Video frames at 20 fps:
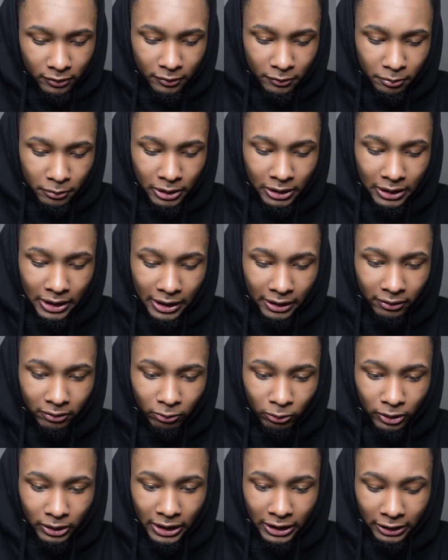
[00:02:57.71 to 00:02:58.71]
but like
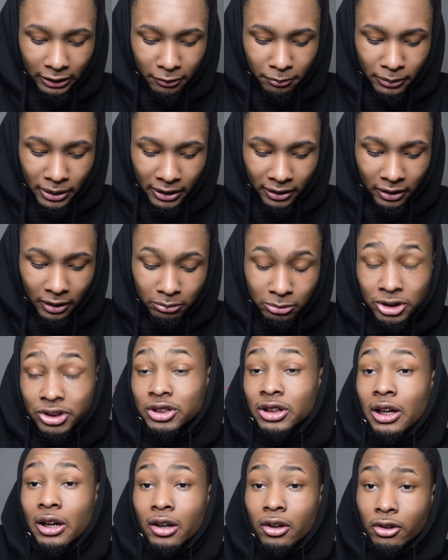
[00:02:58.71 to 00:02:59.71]
when I get back, I'm just
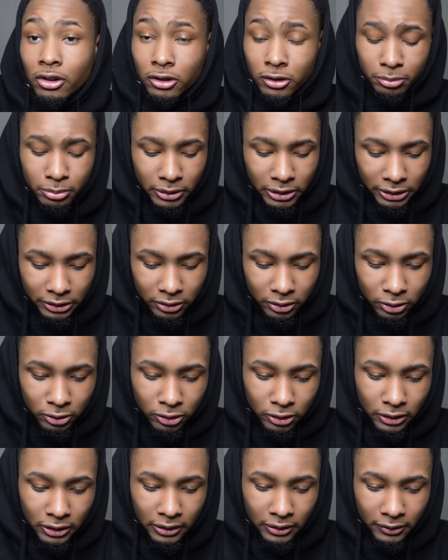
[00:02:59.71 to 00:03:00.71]
trying to hurry up and get
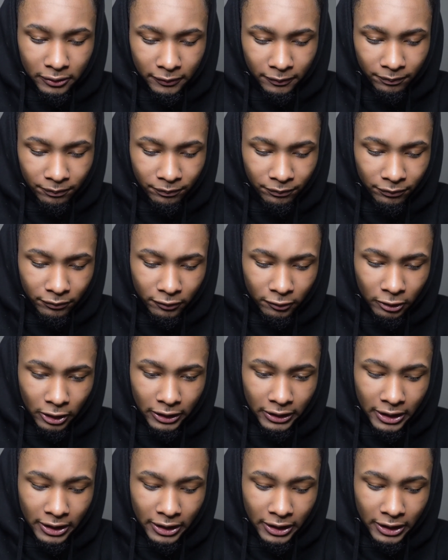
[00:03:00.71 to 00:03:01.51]
through it right